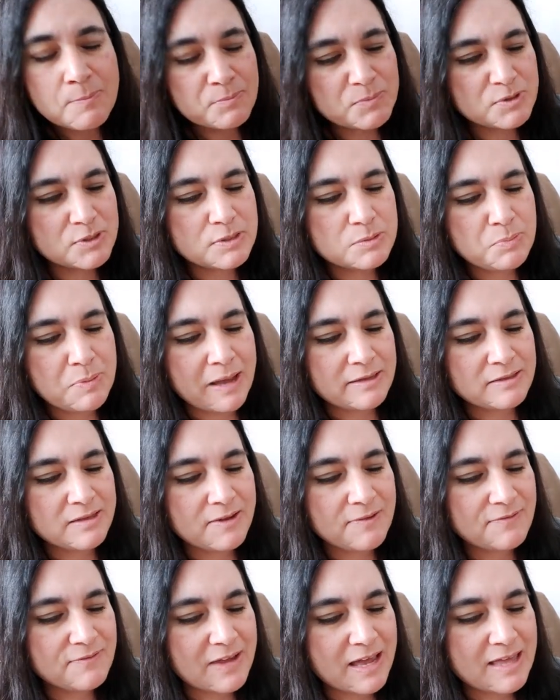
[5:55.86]

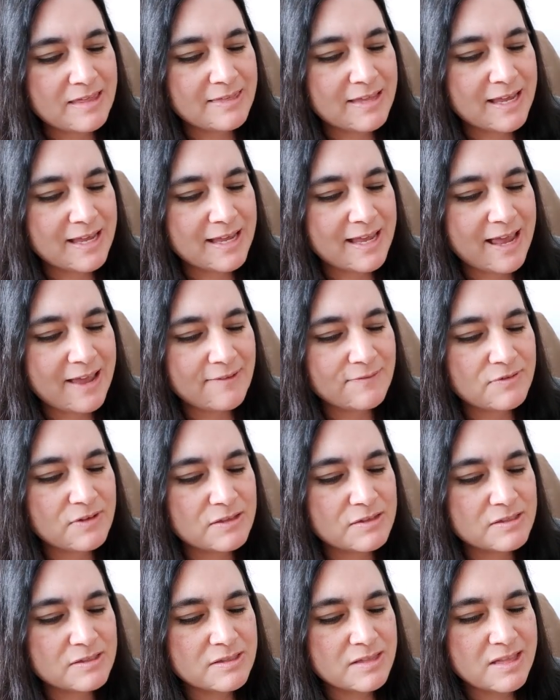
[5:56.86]
perspective and they gave
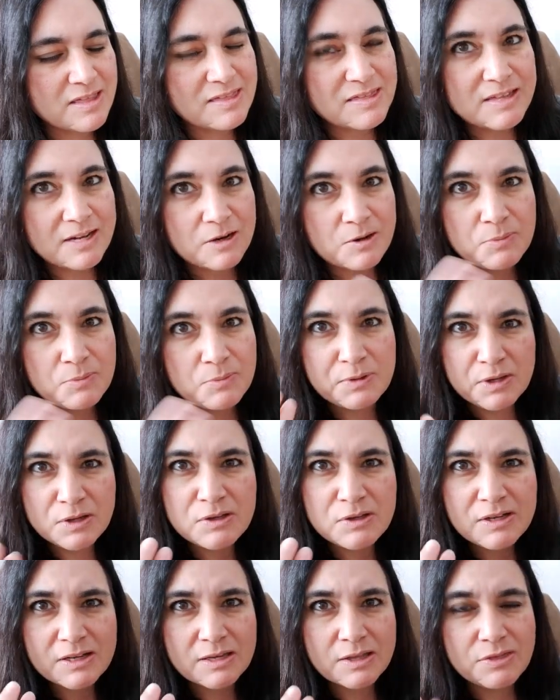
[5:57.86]
us the
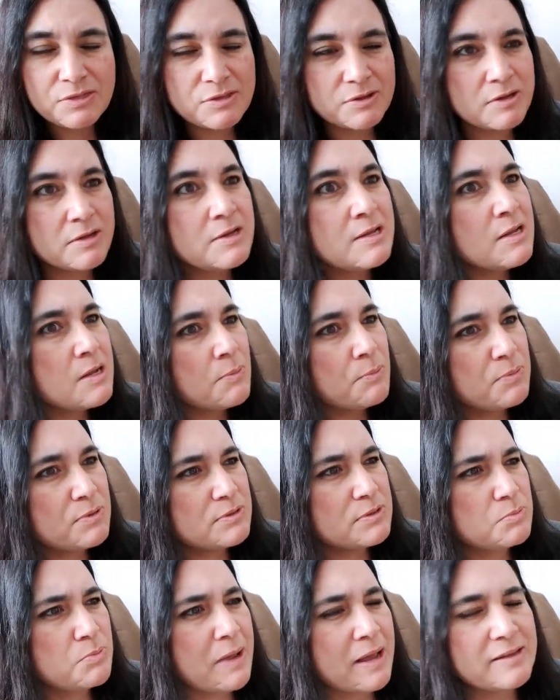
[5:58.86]
therapeutic
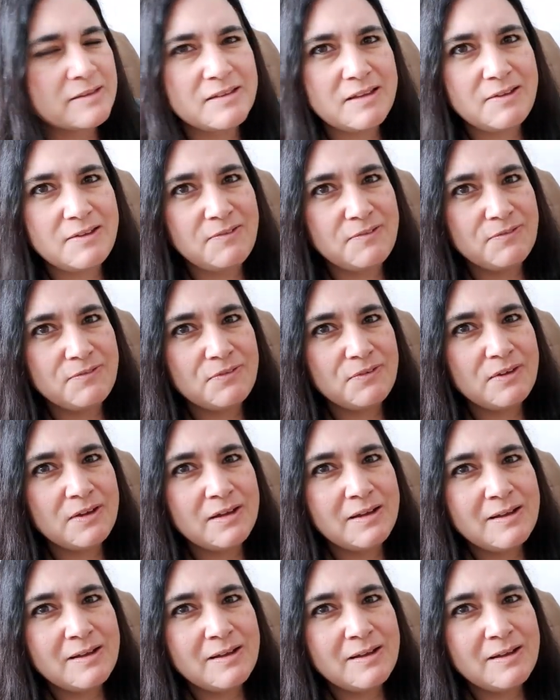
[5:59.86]
perspective